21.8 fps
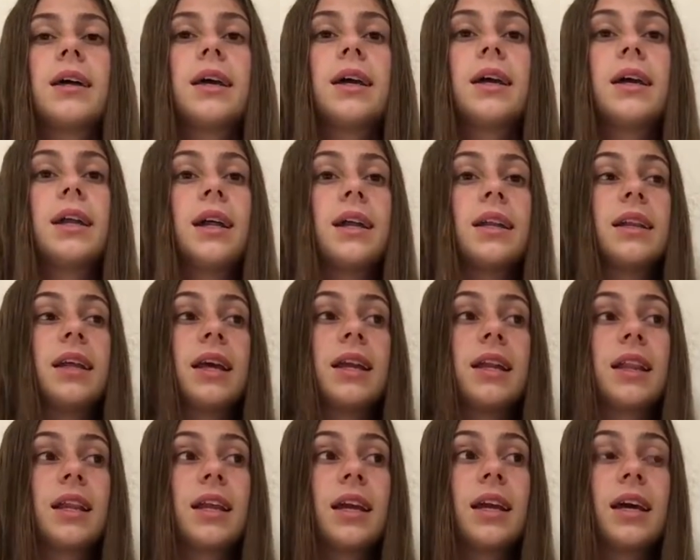And at the end
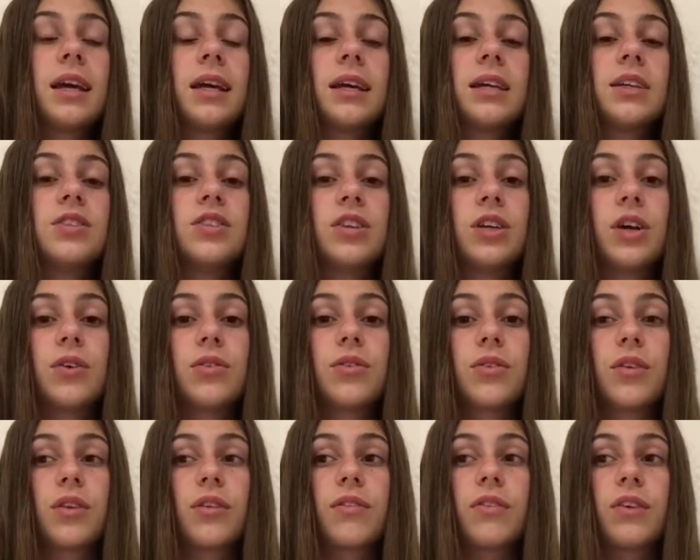of the night, she goes
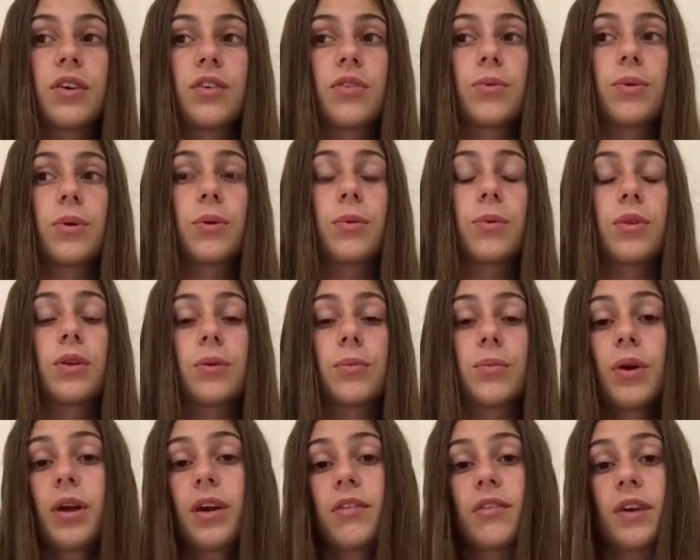on the Ferris wheel with her
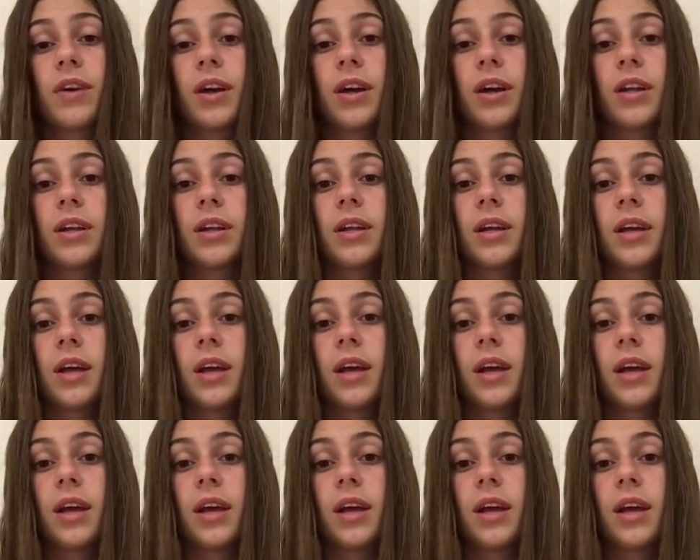boyfriend,